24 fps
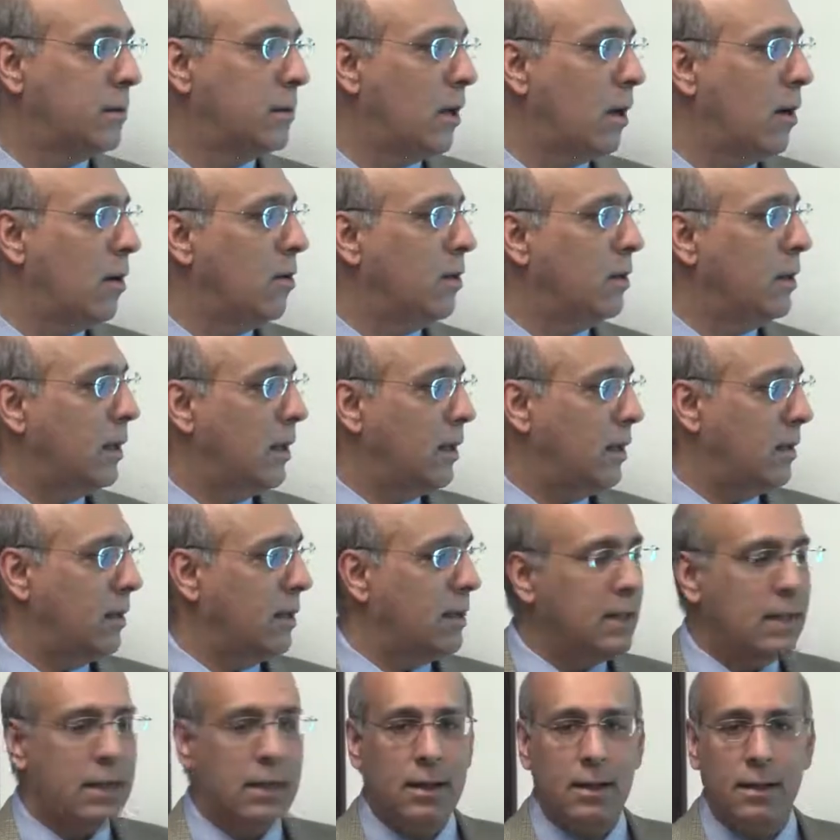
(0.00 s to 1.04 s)
so the, the,
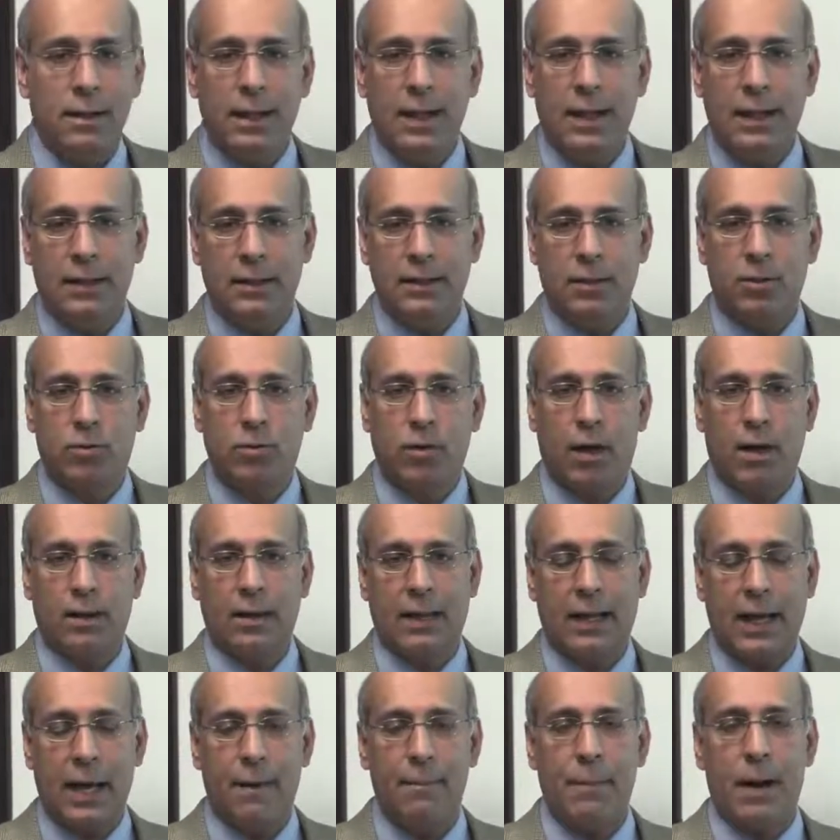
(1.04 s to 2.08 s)
the, latest drug
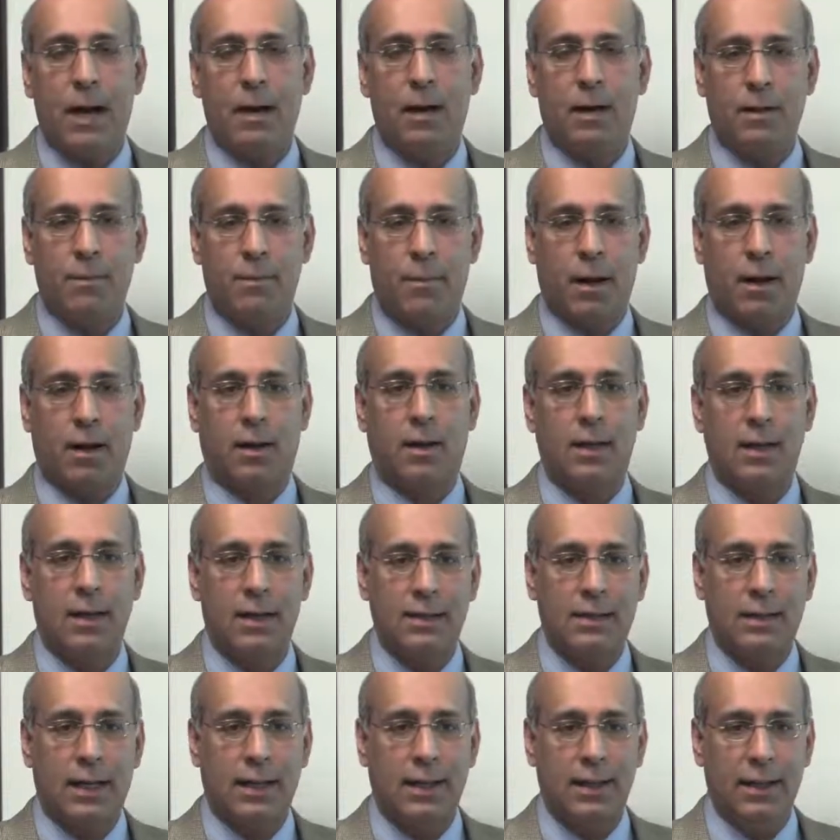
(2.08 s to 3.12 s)
that came out on the market
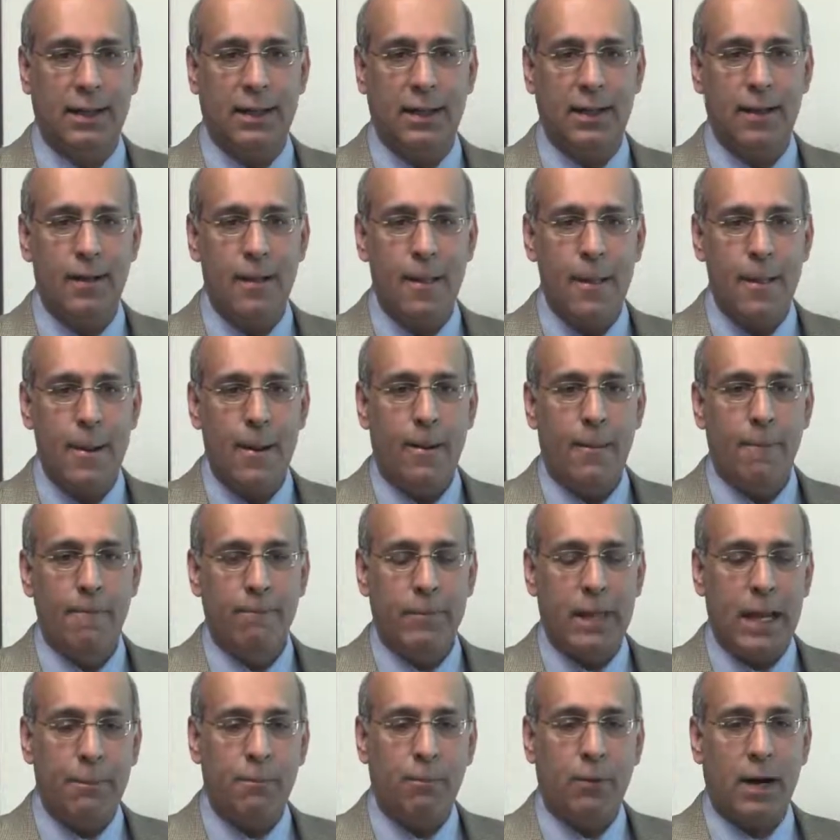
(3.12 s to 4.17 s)
is Eylea.
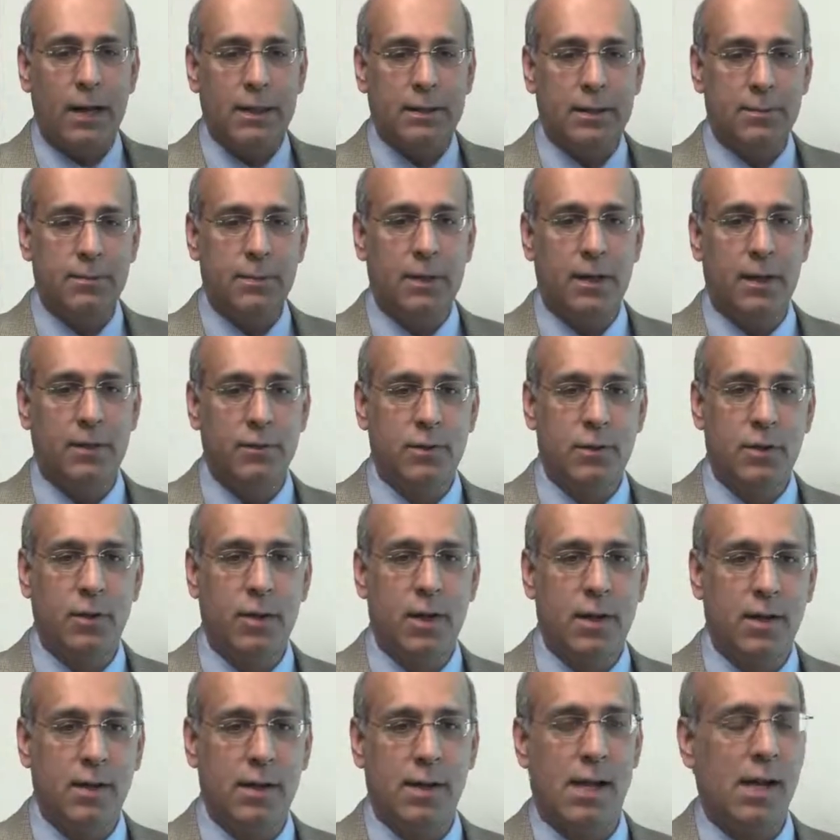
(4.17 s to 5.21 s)
They priced themselves
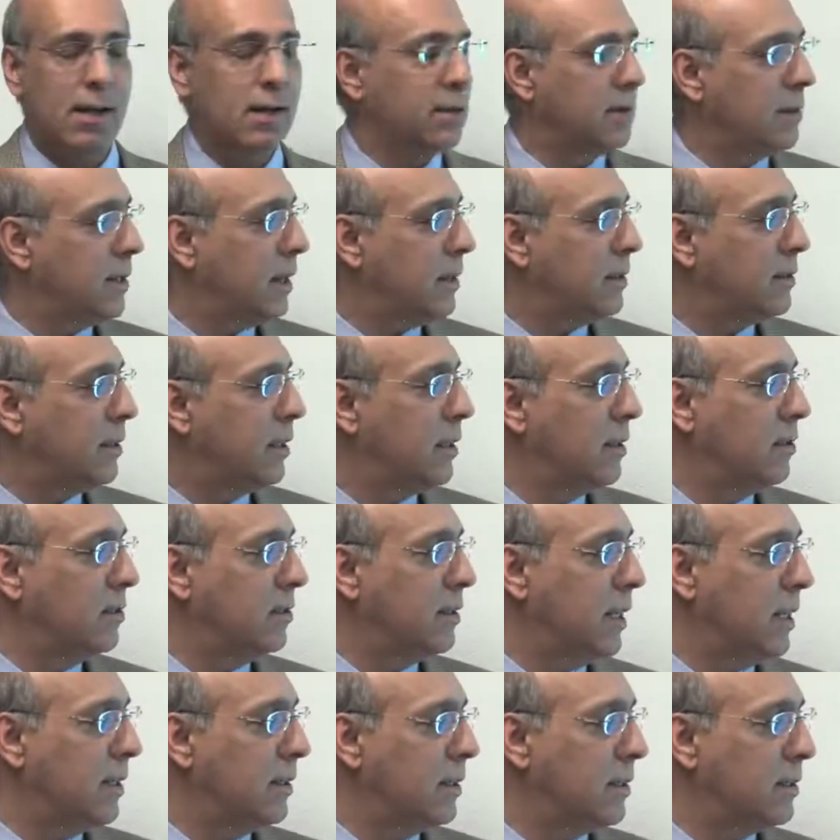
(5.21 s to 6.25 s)
$200 less than
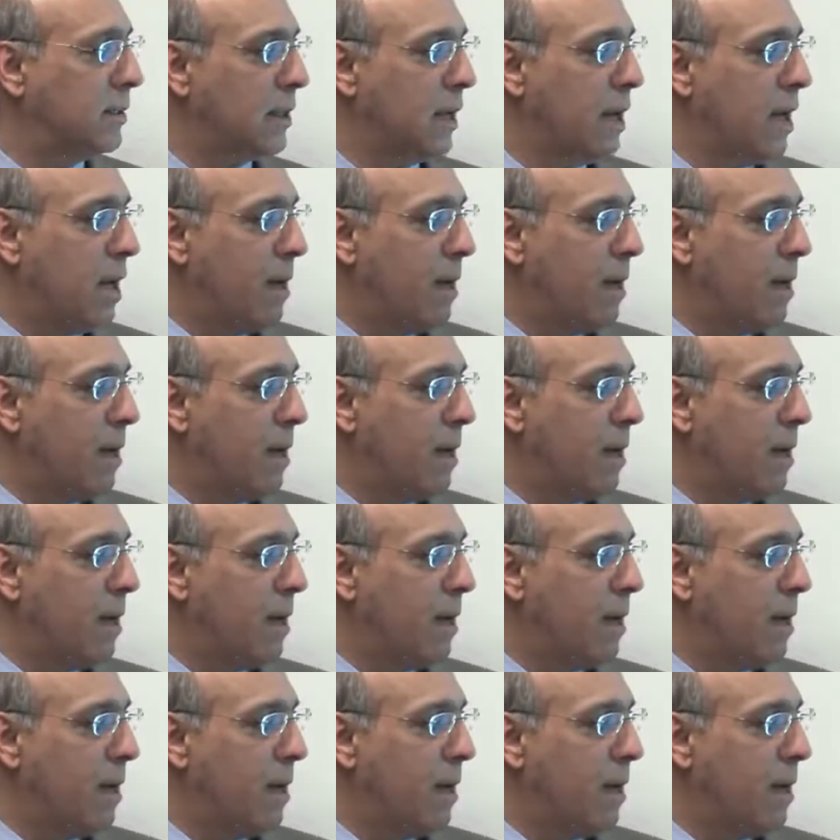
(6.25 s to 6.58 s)
Lucentis.